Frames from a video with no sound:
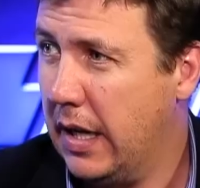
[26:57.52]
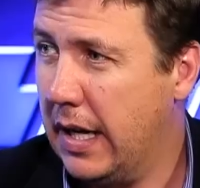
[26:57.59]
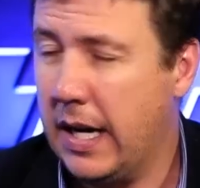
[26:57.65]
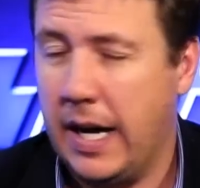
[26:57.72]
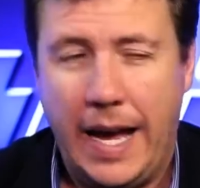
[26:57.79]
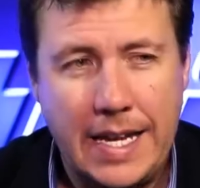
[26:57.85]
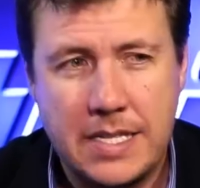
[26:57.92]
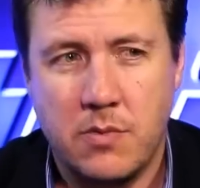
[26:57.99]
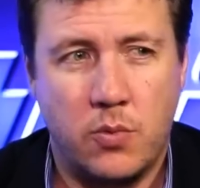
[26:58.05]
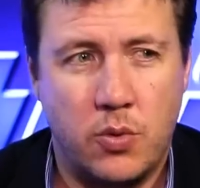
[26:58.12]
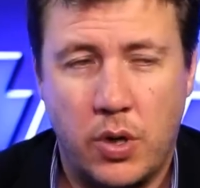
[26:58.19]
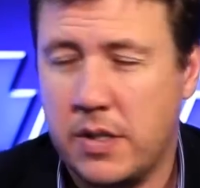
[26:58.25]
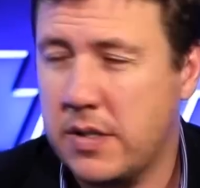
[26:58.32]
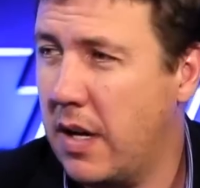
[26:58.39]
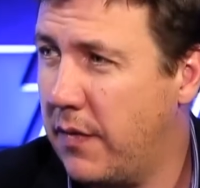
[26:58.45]
Hasn't
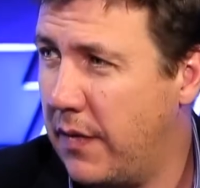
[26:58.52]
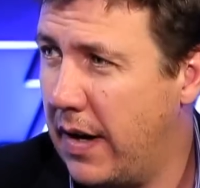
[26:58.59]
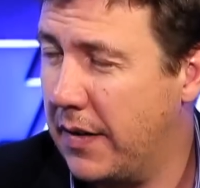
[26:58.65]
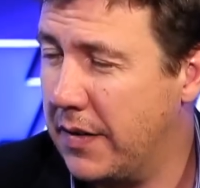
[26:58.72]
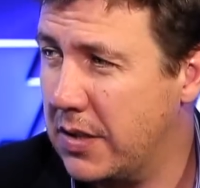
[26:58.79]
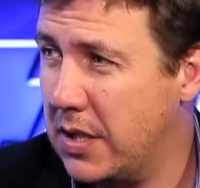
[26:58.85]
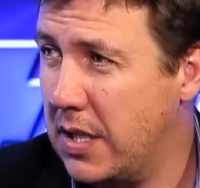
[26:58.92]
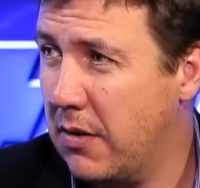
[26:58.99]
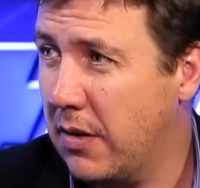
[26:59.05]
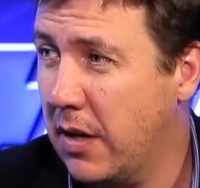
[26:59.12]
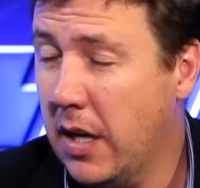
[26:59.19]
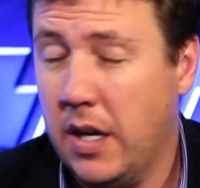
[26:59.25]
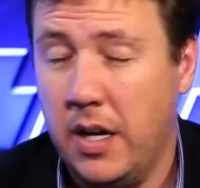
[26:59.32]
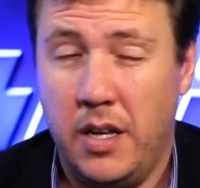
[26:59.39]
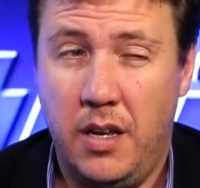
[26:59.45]
worked so far this year.
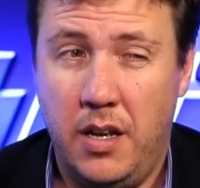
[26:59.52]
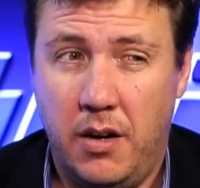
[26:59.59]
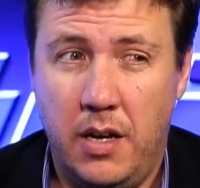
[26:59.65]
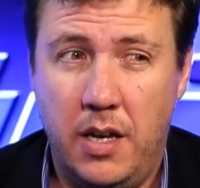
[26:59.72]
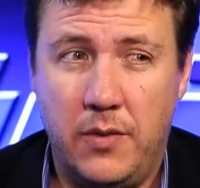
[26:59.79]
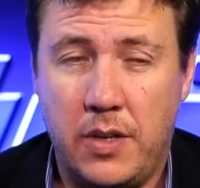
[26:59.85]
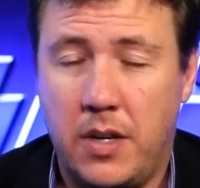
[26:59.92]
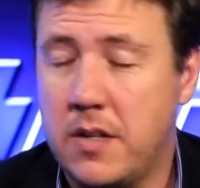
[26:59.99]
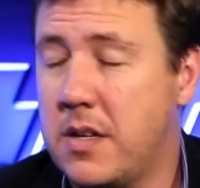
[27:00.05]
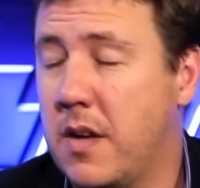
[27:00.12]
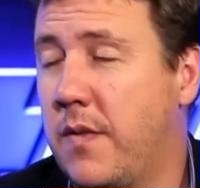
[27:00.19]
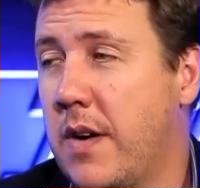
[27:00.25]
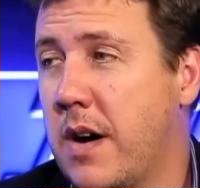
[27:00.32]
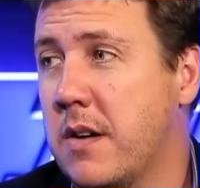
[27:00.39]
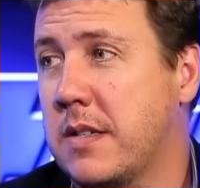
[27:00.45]
And I'd even go so
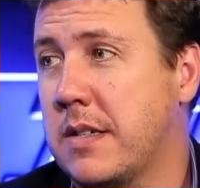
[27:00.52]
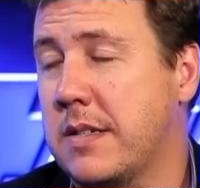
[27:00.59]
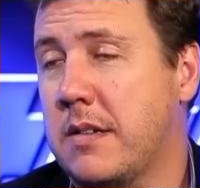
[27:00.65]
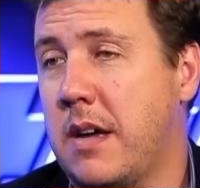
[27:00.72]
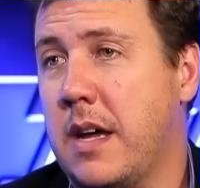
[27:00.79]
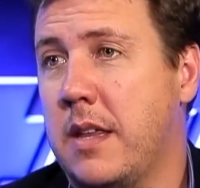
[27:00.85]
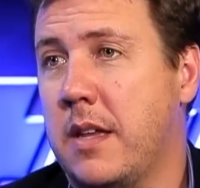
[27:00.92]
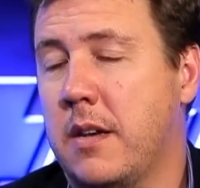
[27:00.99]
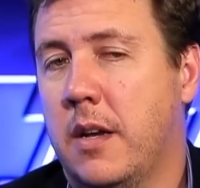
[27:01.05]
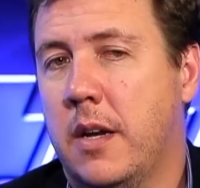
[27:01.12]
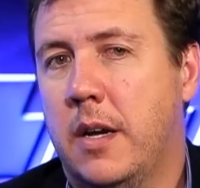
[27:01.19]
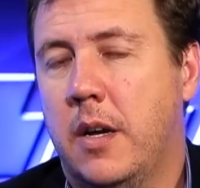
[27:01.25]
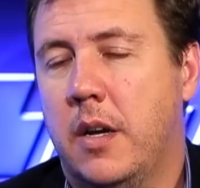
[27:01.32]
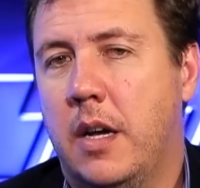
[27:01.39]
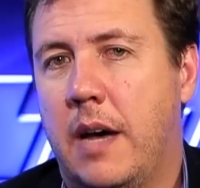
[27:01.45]
far as to say that,
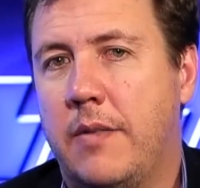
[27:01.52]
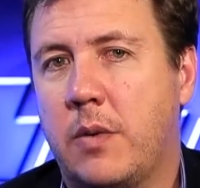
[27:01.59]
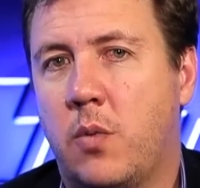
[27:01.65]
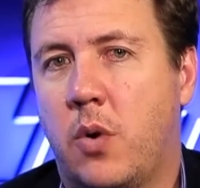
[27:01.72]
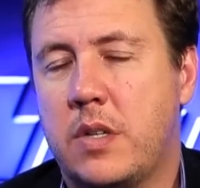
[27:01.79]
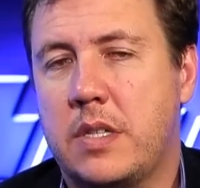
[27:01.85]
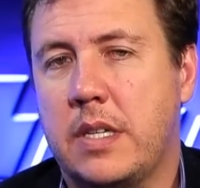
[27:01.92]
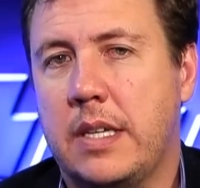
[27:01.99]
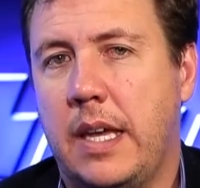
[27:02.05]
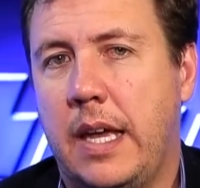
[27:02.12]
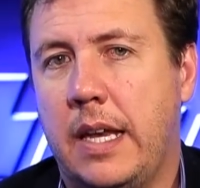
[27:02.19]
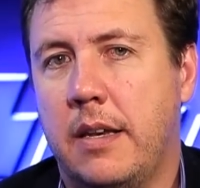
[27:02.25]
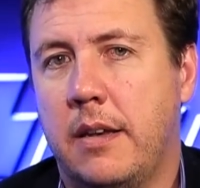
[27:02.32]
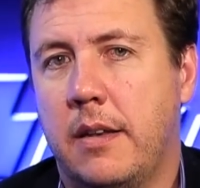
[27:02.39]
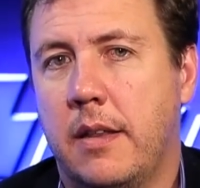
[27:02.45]
having watched
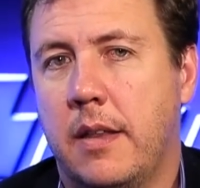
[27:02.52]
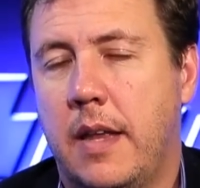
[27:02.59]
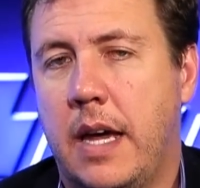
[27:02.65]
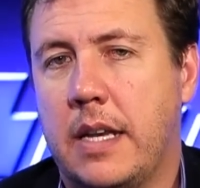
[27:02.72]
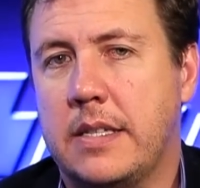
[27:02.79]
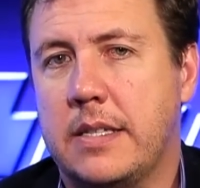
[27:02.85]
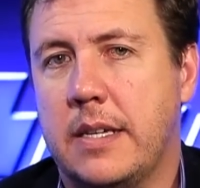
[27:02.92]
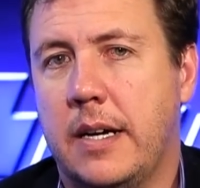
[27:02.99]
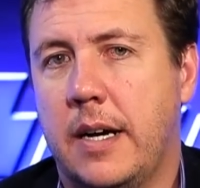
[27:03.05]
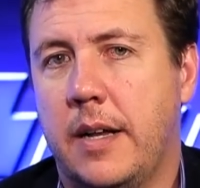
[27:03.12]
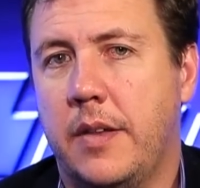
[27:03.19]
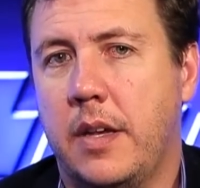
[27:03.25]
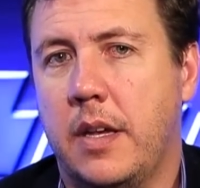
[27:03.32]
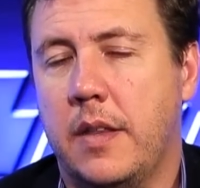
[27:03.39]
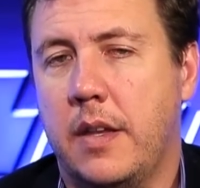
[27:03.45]
again that
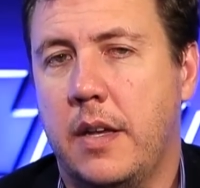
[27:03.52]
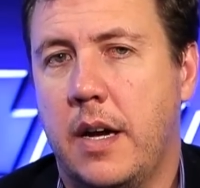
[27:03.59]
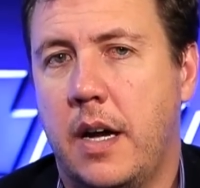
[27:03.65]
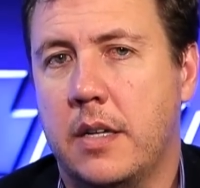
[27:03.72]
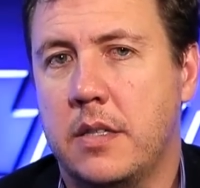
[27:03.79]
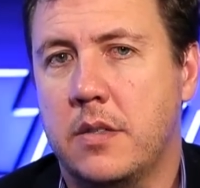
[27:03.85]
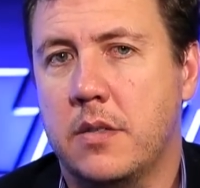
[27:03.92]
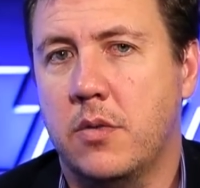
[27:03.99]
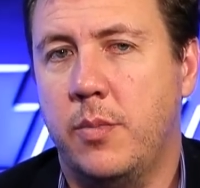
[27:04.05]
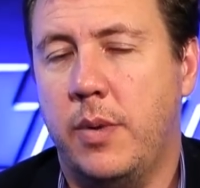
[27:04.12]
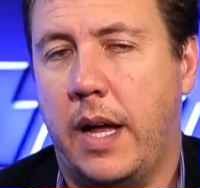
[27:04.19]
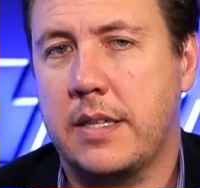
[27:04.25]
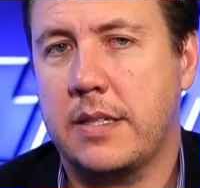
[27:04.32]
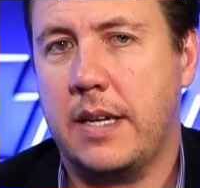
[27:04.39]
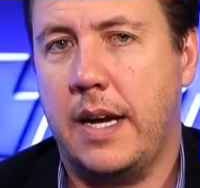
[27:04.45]
the RG's All Blacks